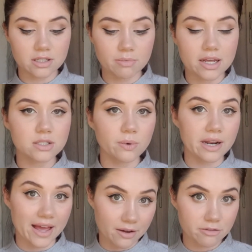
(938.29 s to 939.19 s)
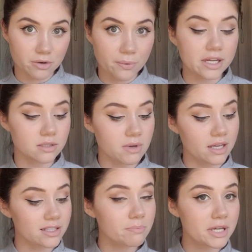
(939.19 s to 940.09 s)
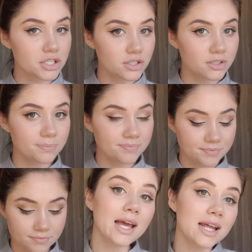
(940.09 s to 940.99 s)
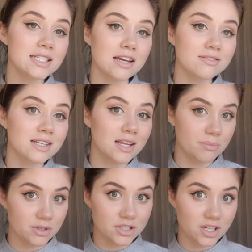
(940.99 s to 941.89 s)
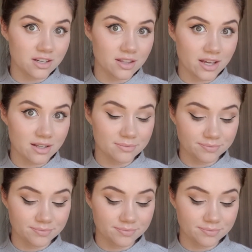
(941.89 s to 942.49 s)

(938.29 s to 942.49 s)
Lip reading: The place went out of their way to make it special, and I definitely appreciated that.